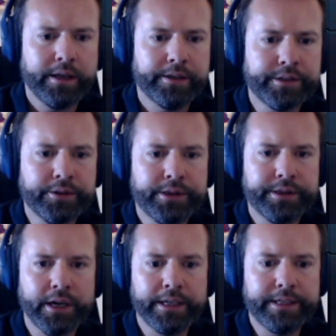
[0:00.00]
So
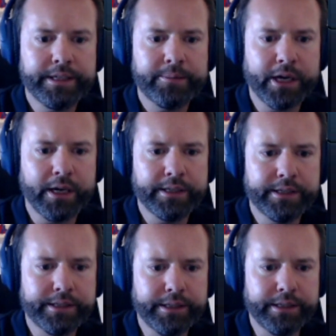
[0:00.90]
the idea behind
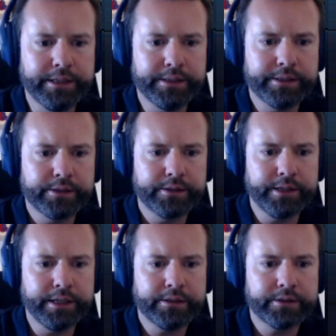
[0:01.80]
it is
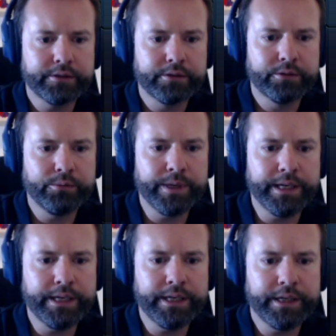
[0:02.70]
that
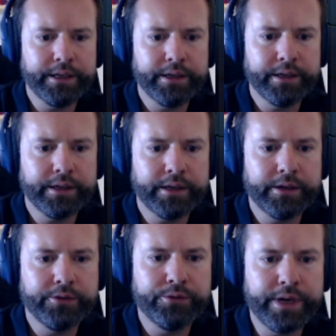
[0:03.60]
we
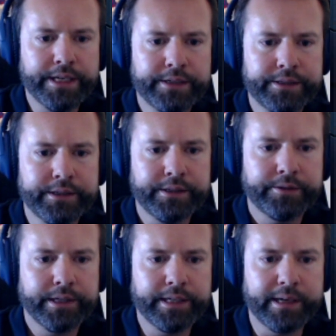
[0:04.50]
register
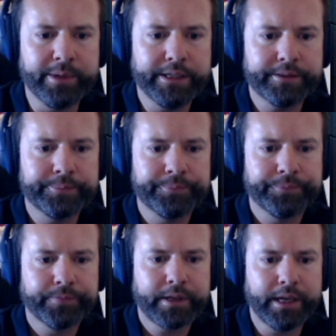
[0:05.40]
a database,
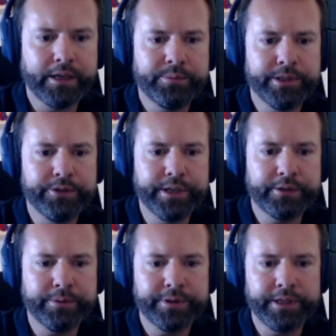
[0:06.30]
and we do that
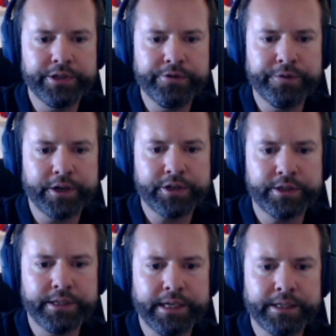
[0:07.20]
with a new
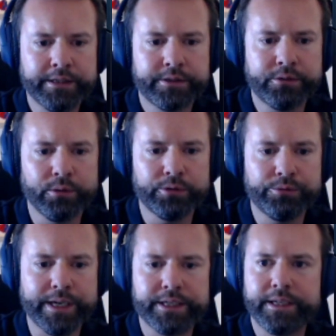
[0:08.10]
function added called
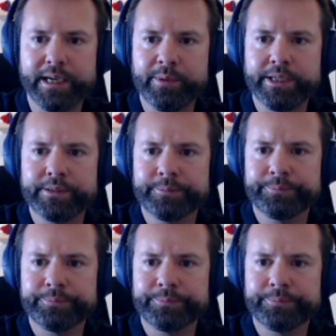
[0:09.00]
regDatabase.